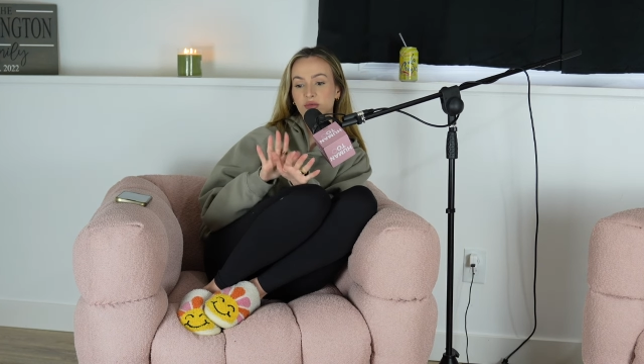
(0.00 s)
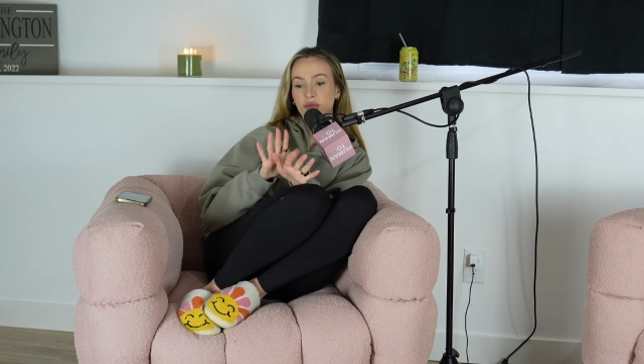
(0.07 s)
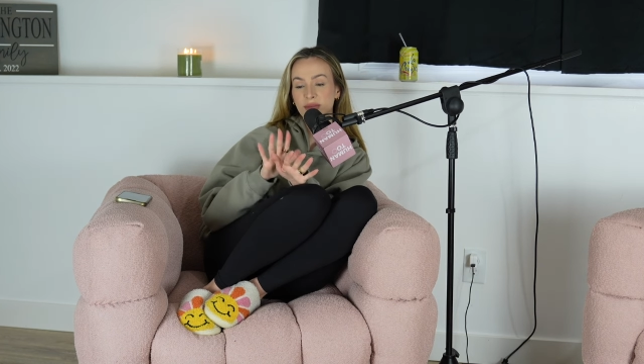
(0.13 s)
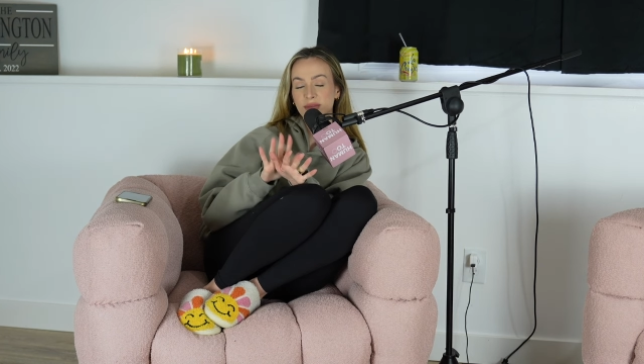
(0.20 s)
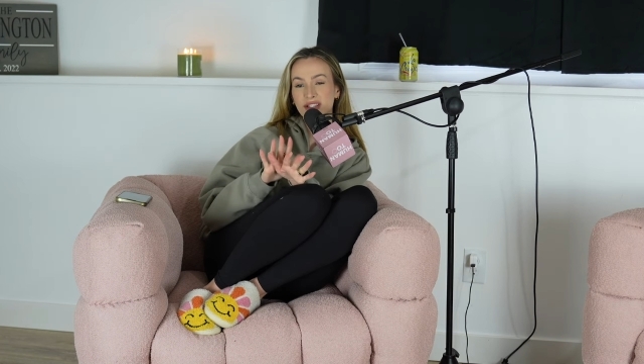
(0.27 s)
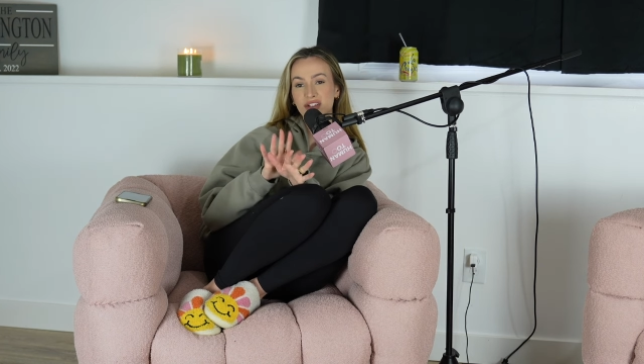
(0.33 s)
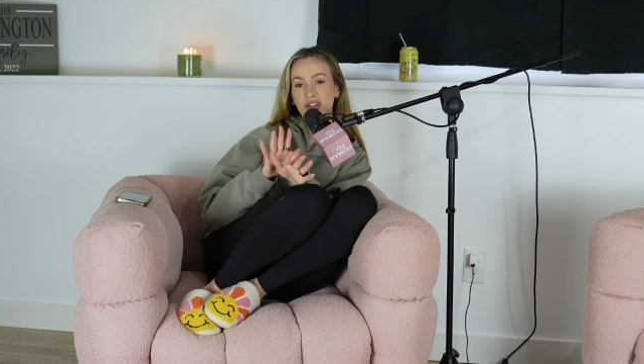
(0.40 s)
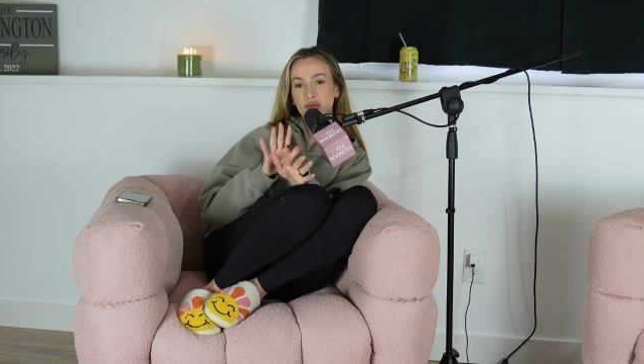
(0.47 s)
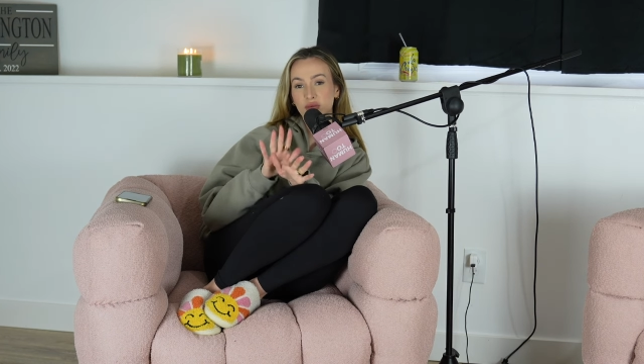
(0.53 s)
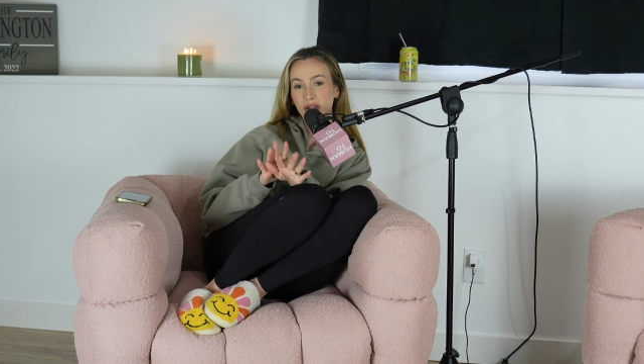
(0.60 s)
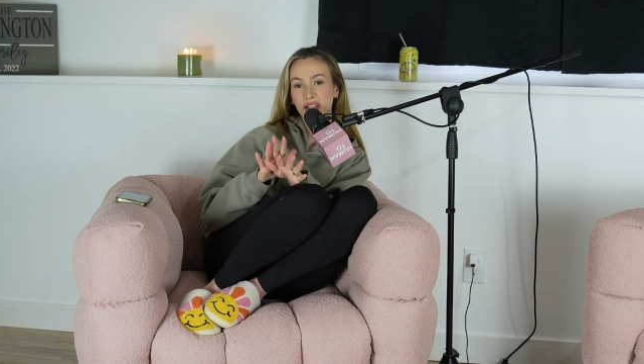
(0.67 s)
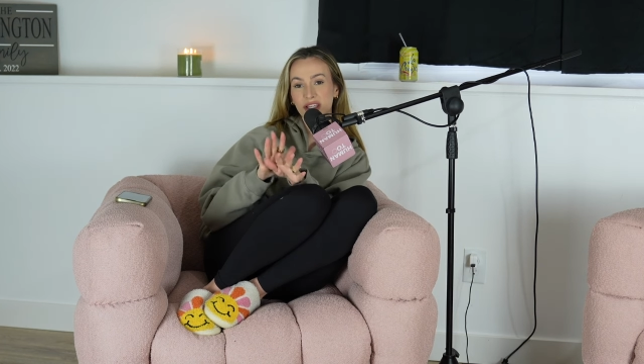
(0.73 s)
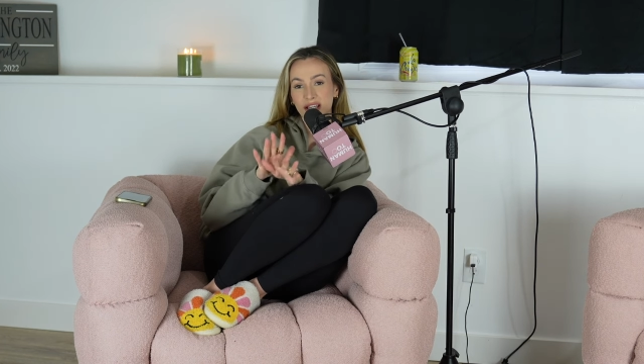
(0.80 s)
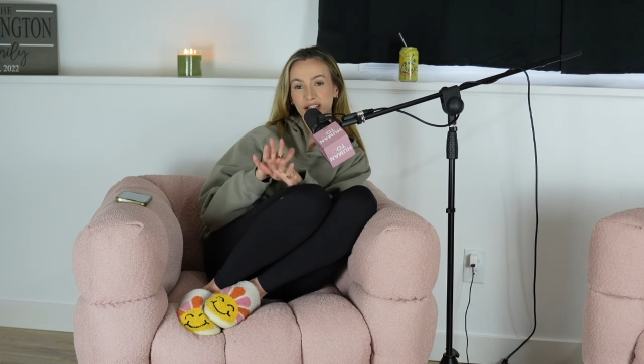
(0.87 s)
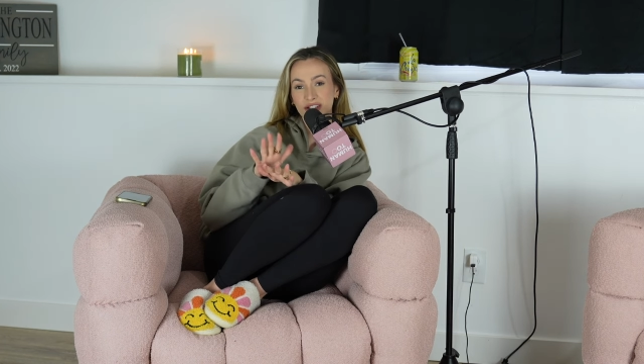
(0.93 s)
women just
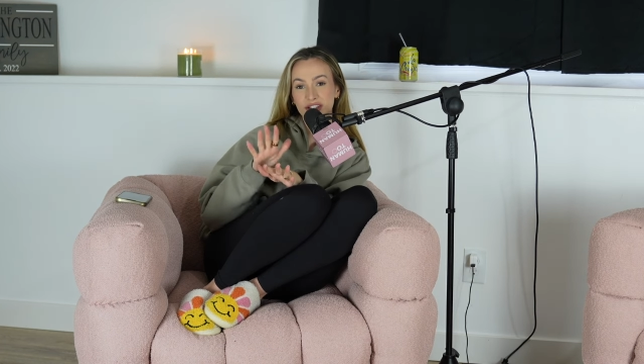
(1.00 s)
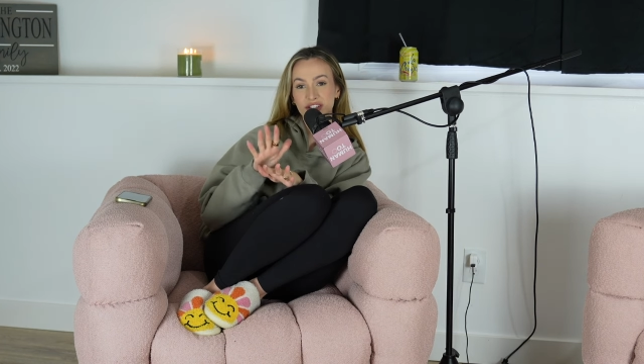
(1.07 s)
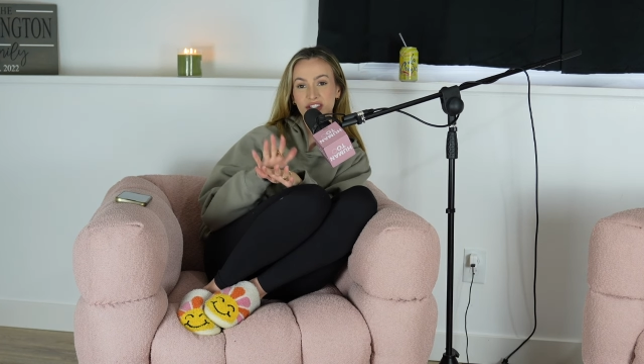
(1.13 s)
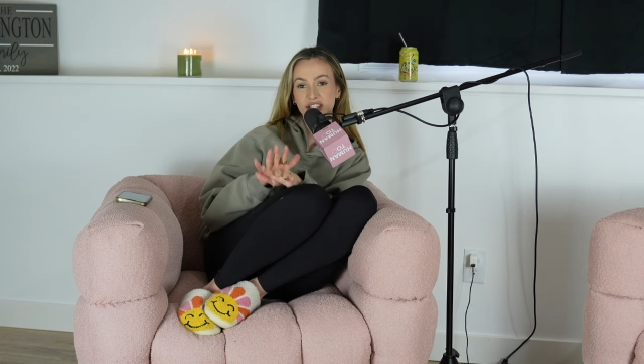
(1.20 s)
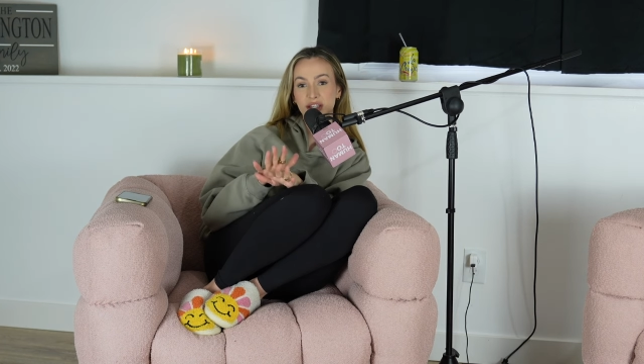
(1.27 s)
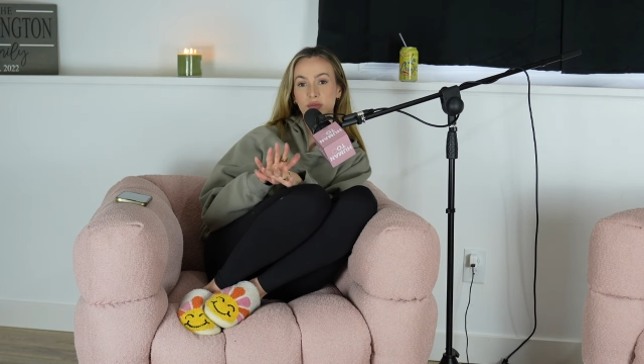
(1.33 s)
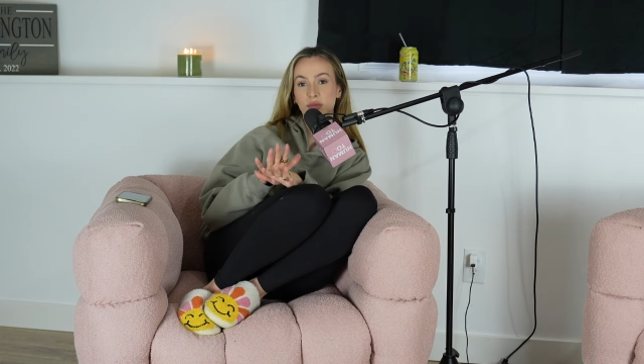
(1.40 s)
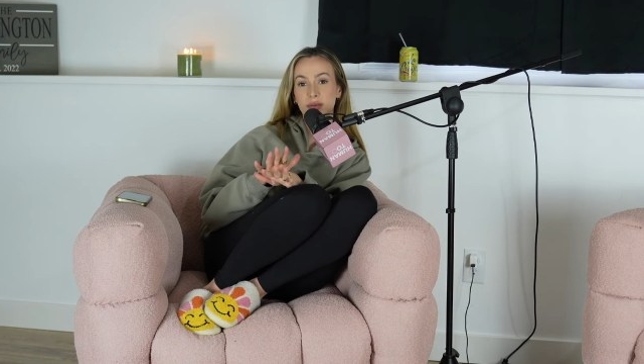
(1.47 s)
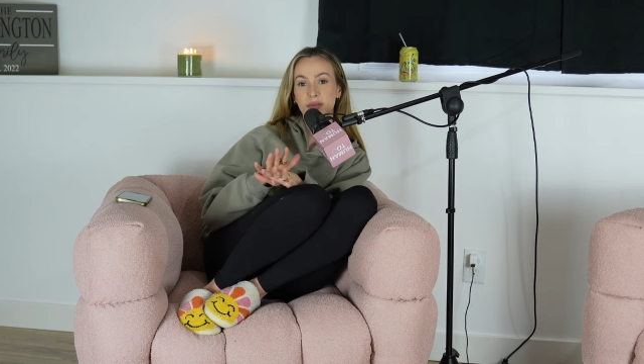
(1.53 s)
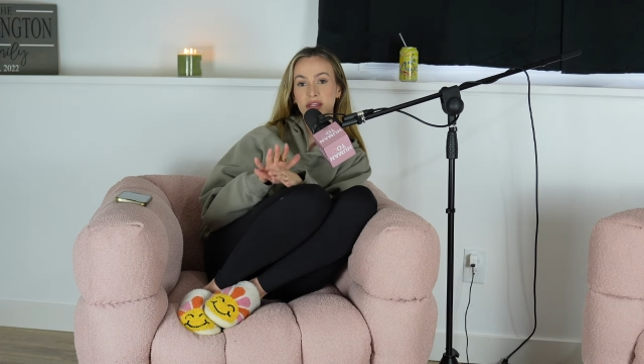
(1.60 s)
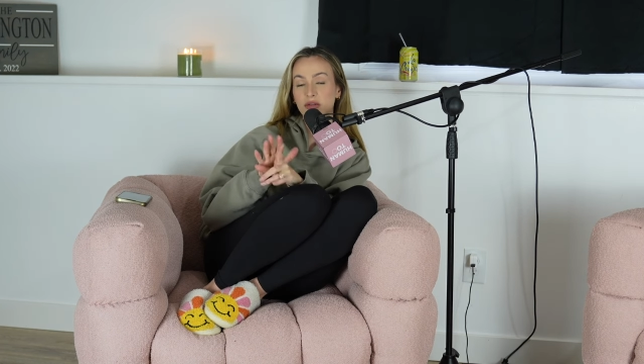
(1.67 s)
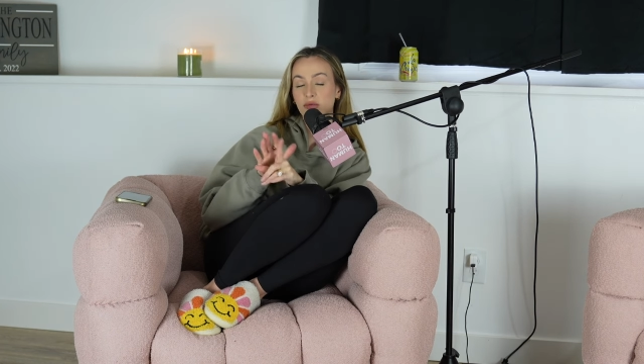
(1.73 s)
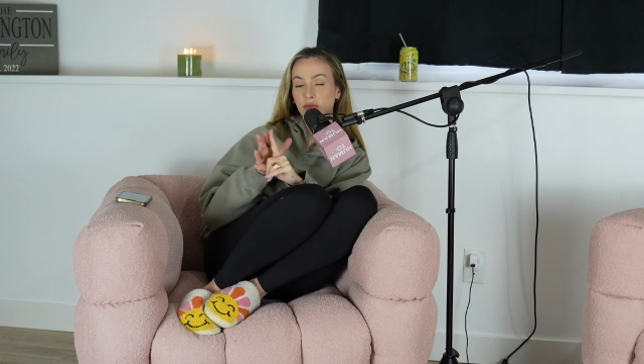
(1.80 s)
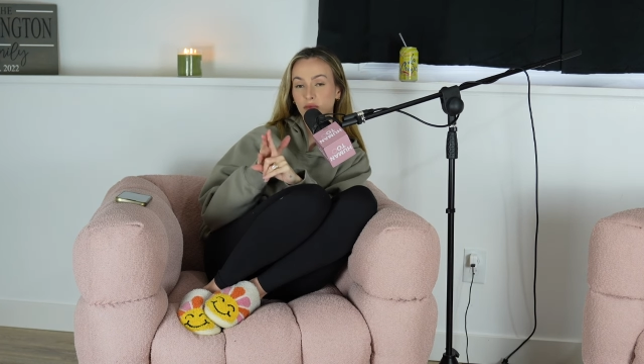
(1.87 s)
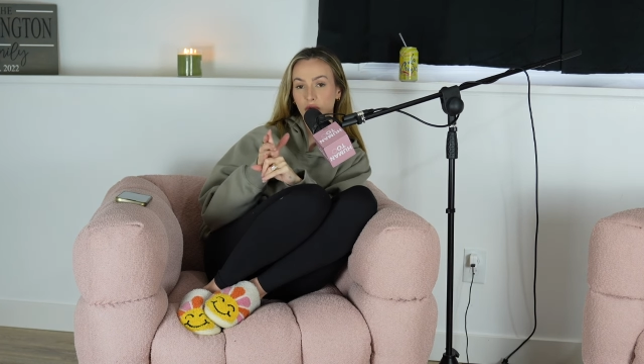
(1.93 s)
really understand women.